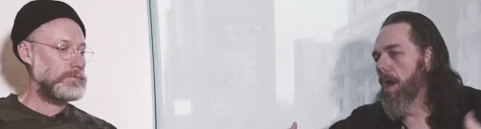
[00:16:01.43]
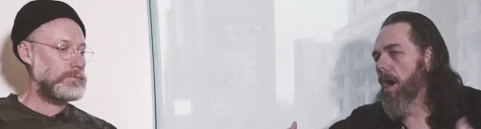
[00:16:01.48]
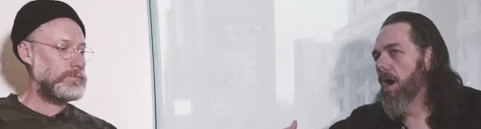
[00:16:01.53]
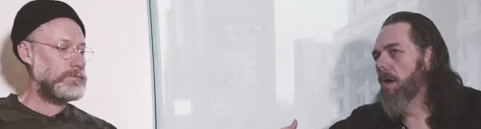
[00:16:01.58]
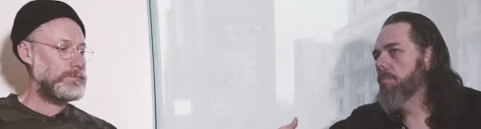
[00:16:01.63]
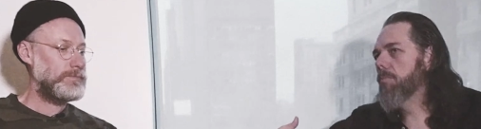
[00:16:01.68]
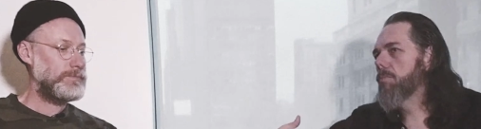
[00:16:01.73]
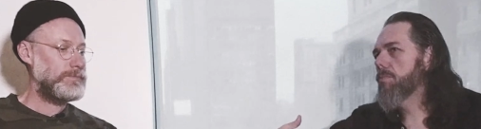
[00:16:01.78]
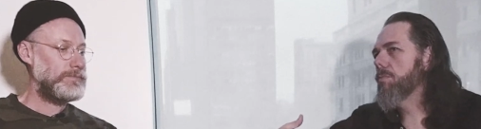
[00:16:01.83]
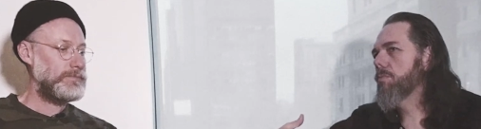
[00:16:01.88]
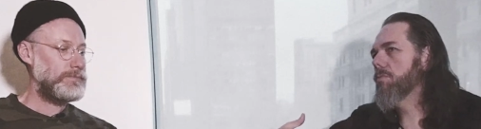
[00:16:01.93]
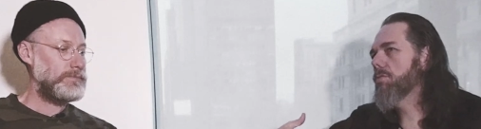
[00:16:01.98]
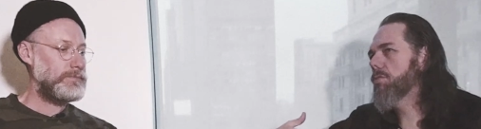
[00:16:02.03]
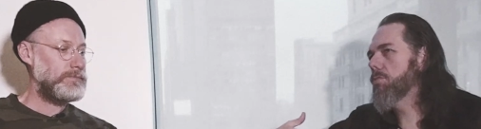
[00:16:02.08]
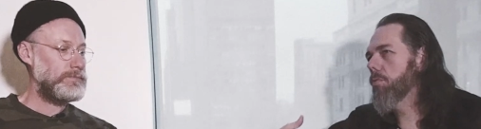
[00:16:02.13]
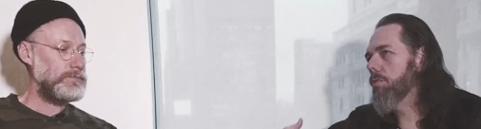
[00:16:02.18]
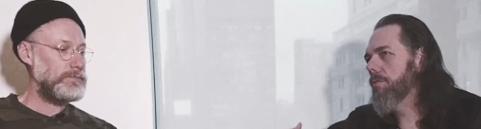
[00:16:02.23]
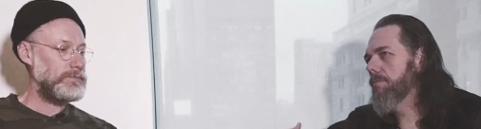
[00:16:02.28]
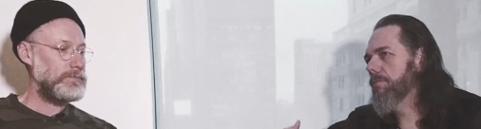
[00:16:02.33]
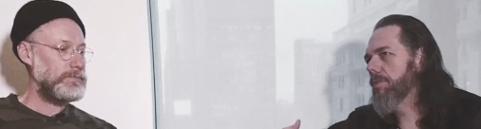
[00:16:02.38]
Speaker 1: I'm
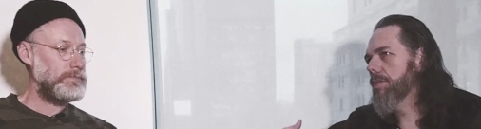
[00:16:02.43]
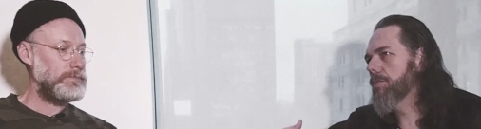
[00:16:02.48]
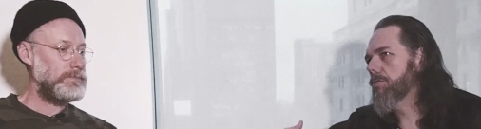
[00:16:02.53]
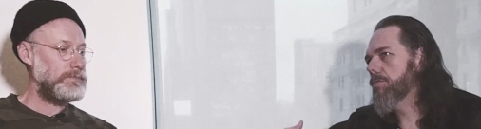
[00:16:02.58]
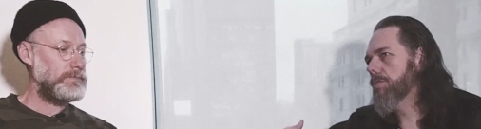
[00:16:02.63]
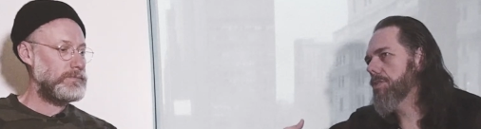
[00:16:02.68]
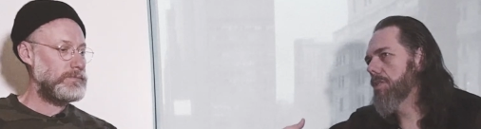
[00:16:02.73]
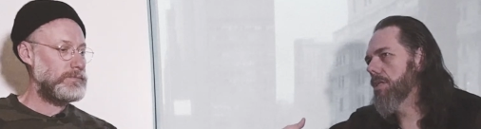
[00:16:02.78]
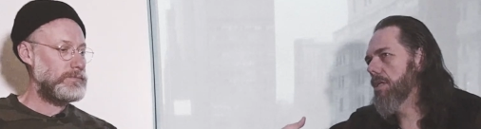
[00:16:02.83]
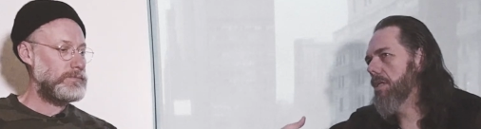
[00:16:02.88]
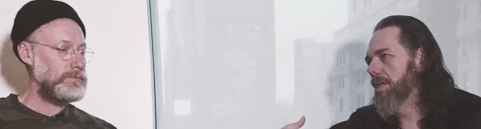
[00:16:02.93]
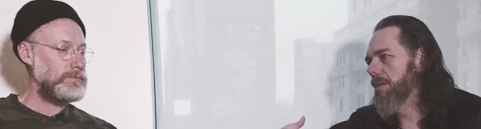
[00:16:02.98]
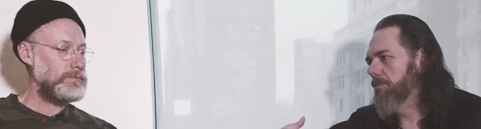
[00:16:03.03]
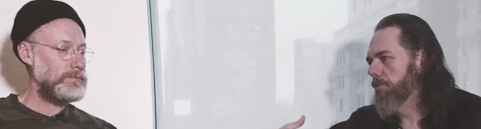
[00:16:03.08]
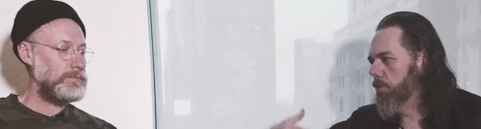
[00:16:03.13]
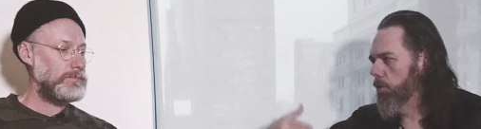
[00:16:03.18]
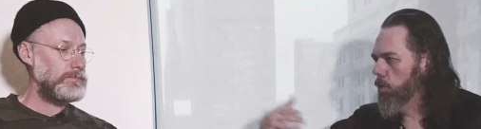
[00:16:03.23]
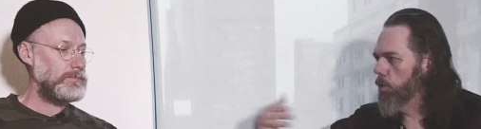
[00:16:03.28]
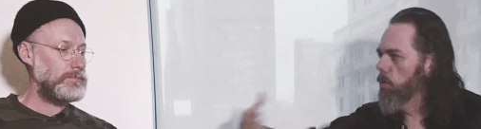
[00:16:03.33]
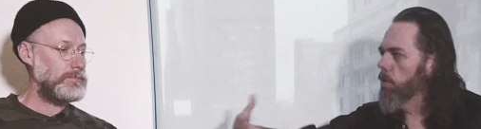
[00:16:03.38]
sort of interested
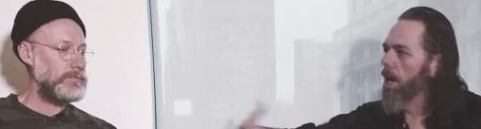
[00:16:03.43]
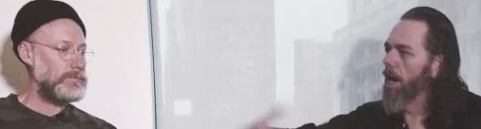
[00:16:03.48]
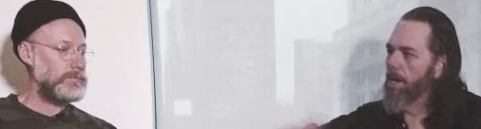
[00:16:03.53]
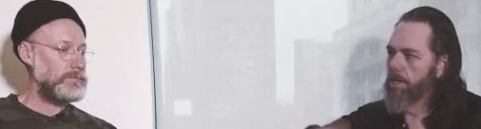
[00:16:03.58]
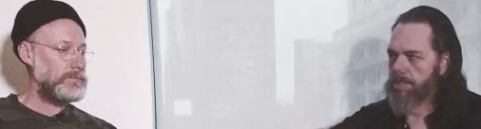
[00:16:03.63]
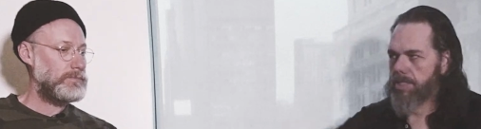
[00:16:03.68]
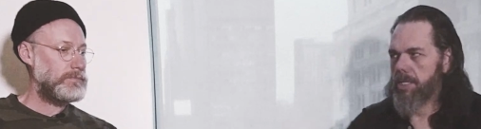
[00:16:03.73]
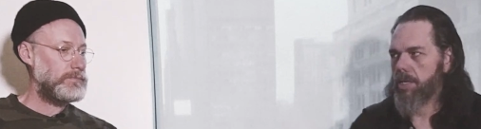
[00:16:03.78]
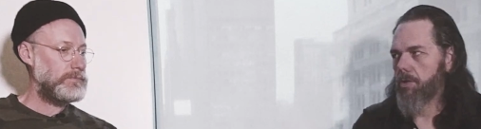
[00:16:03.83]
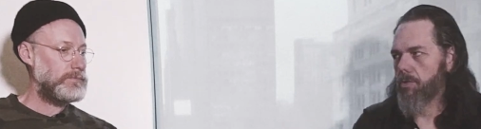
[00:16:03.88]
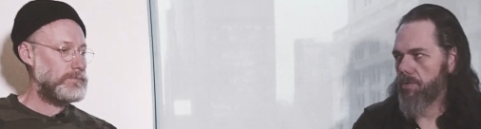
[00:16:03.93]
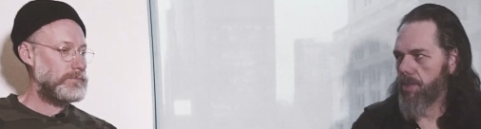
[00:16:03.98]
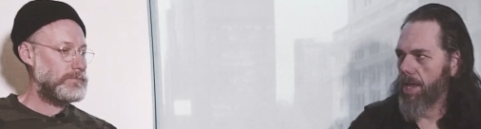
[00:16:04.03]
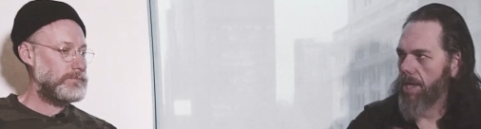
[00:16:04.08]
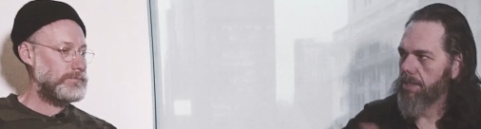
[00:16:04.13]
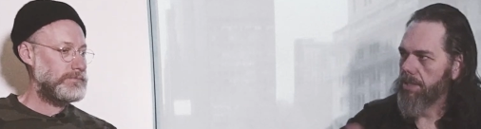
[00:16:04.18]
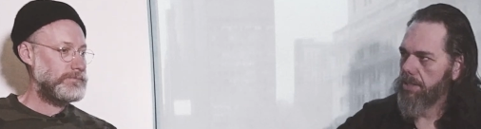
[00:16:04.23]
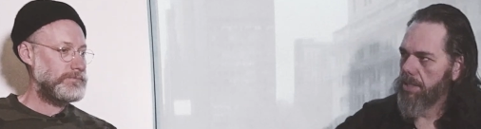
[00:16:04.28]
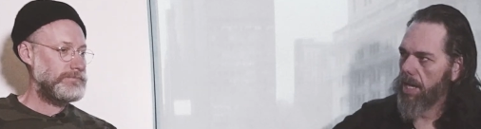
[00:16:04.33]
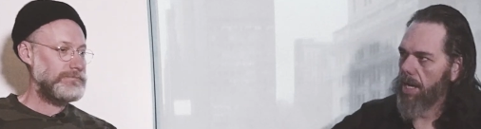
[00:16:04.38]
if you guys hear
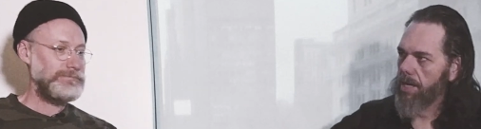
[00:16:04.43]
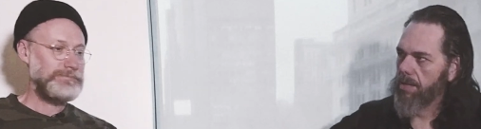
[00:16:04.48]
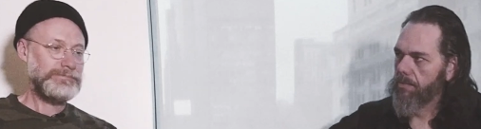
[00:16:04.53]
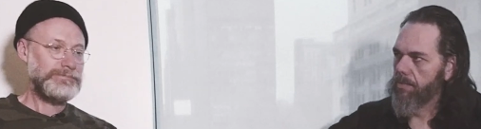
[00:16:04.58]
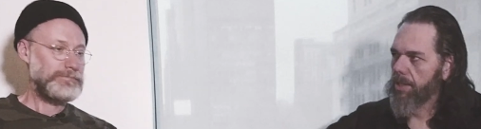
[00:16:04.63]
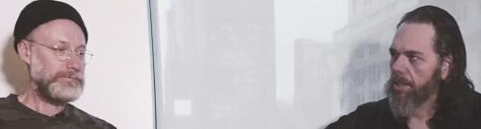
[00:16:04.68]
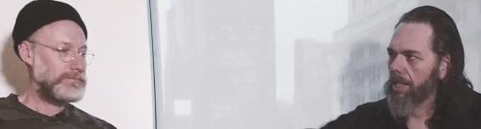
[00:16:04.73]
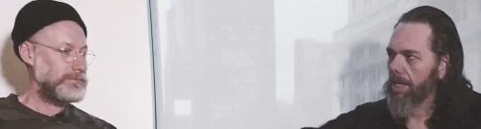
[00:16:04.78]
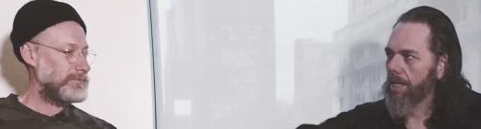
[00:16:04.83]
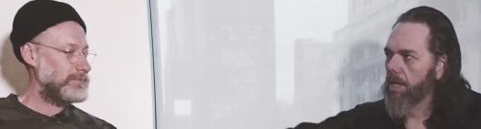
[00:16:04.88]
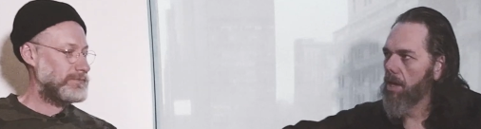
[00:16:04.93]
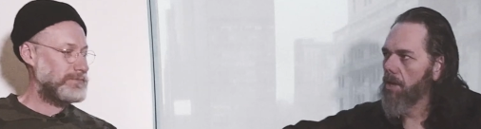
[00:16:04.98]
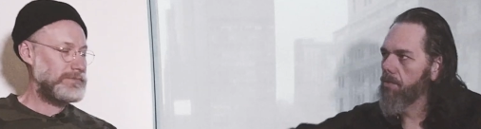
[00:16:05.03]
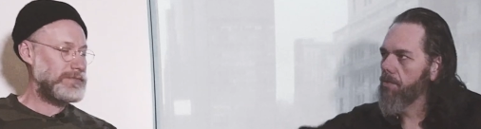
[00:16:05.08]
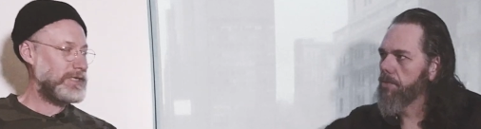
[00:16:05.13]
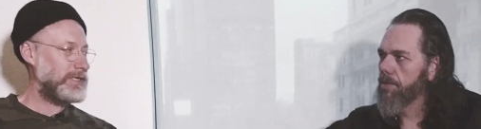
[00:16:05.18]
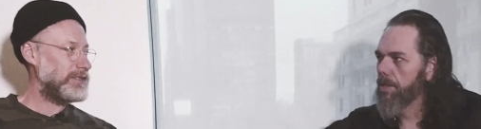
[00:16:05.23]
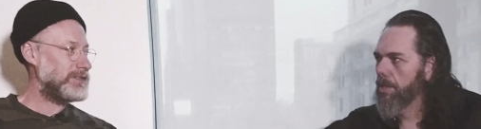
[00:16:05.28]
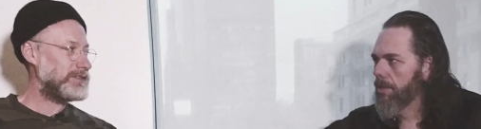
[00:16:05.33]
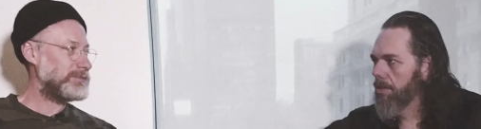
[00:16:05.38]
that side of it. Like other
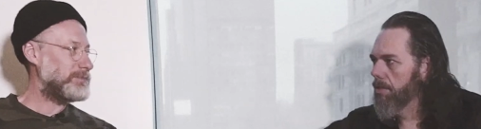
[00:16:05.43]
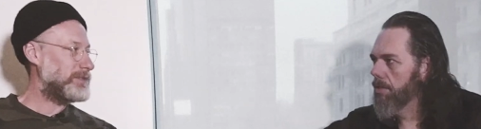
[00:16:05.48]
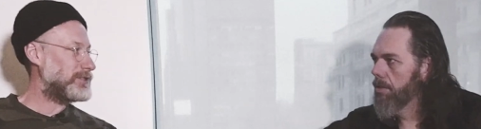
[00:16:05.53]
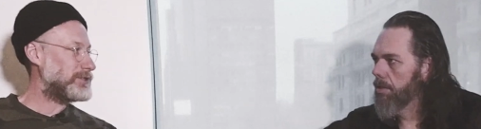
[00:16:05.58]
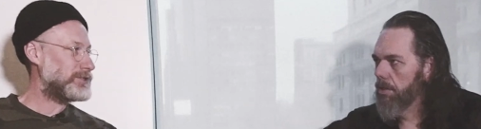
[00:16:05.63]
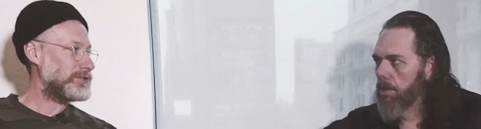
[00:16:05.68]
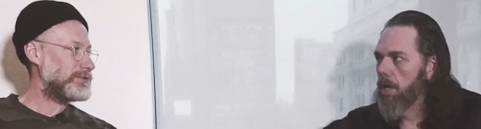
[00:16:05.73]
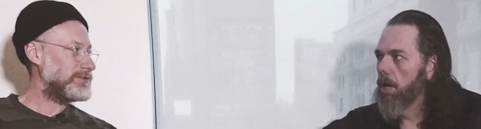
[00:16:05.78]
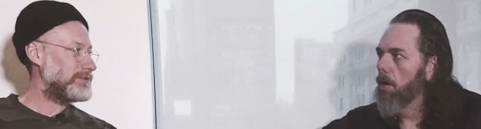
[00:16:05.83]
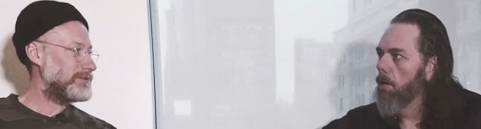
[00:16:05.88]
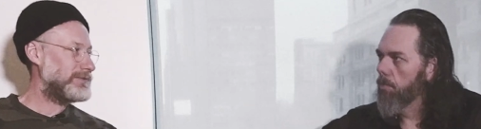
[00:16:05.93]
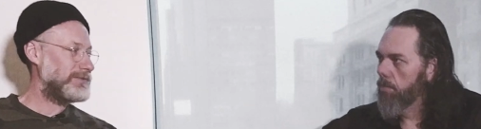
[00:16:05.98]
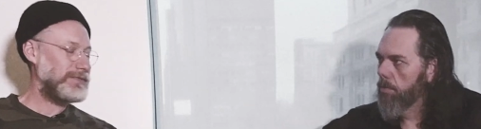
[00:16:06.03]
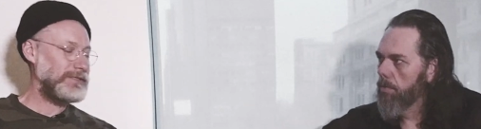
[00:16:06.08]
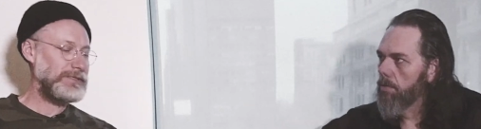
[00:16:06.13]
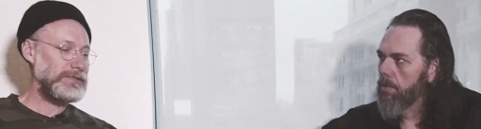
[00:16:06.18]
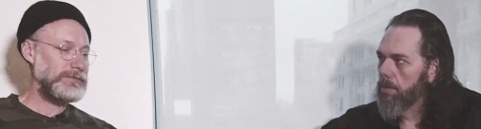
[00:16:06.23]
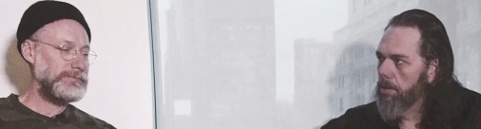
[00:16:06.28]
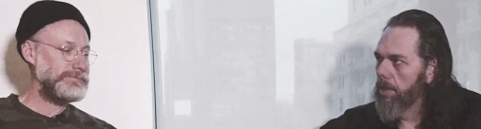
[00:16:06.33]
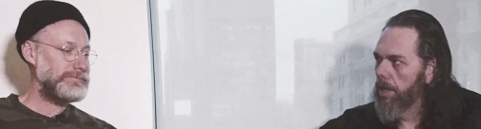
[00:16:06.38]
not than, as much. No.
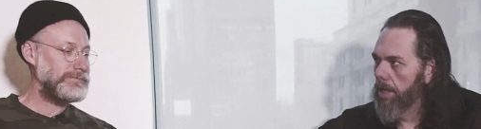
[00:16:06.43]
Yeah.